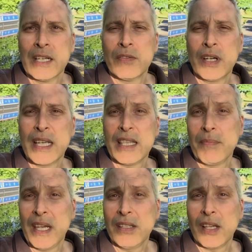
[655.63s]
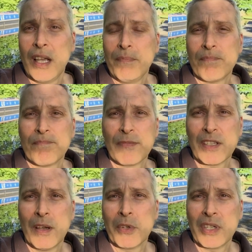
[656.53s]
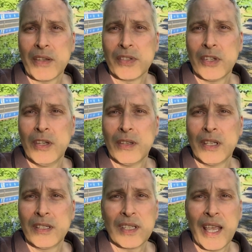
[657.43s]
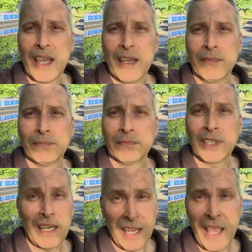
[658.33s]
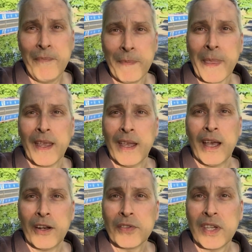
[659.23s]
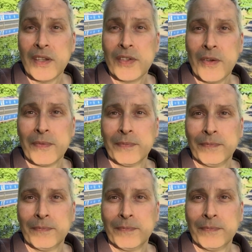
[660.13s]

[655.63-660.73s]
Right, in the meantime, there's not much else to do than say take care, and I'll see you soon.